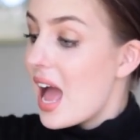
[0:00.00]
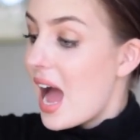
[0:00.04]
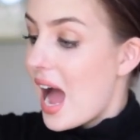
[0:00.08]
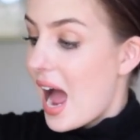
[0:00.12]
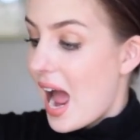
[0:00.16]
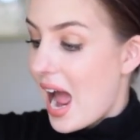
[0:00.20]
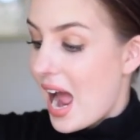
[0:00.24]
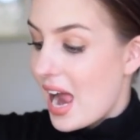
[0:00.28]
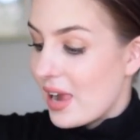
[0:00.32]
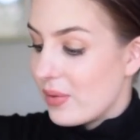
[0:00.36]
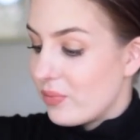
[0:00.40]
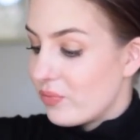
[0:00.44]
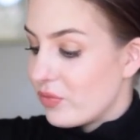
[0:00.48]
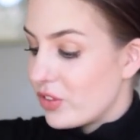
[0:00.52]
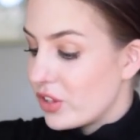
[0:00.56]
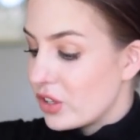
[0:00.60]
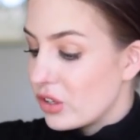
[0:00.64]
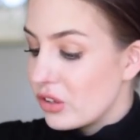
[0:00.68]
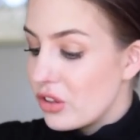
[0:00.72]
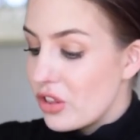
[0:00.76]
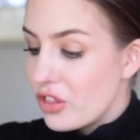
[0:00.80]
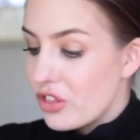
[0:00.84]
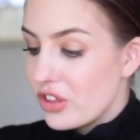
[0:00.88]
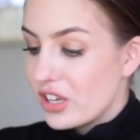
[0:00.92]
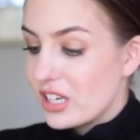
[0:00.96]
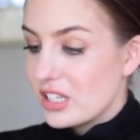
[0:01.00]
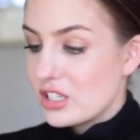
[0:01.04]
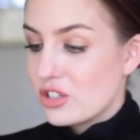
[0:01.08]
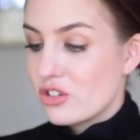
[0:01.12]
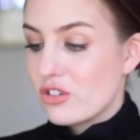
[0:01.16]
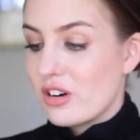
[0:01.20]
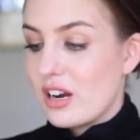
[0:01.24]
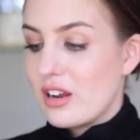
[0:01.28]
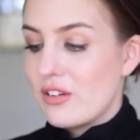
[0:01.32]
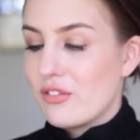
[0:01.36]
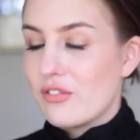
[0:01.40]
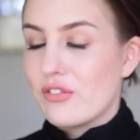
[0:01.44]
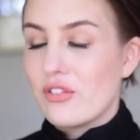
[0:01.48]
The other thing it's
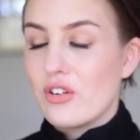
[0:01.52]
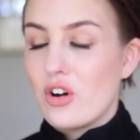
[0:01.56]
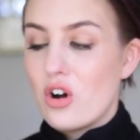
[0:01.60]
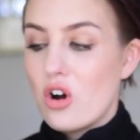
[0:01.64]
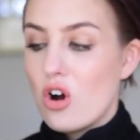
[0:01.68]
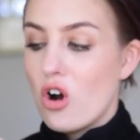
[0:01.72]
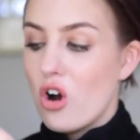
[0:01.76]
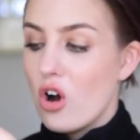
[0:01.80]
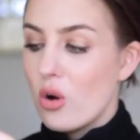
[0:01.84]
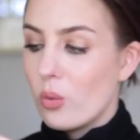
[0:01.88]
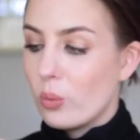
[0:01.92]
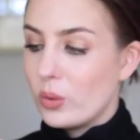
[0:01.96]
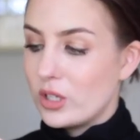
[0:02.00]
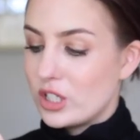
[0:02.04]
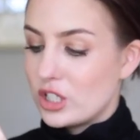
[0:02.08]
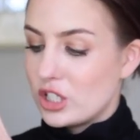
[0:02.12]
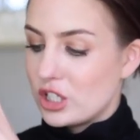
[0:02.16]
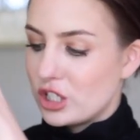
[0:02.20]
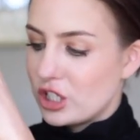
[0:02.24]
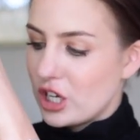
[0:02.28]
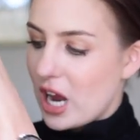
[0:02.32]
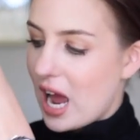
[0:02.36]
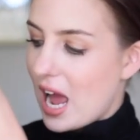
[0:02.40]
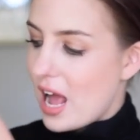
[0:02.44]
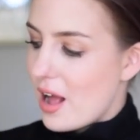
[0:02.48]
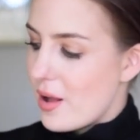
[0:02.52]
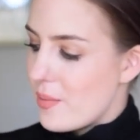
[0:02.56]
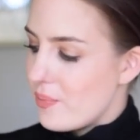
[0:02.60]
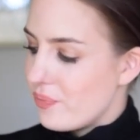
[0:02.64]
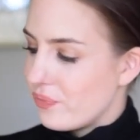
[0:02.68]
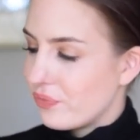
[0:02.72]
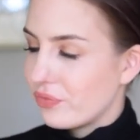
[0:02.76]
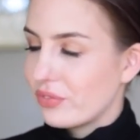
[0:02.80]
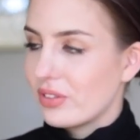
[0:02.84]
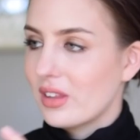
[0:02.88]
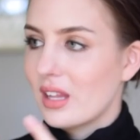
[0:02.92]
great for, which I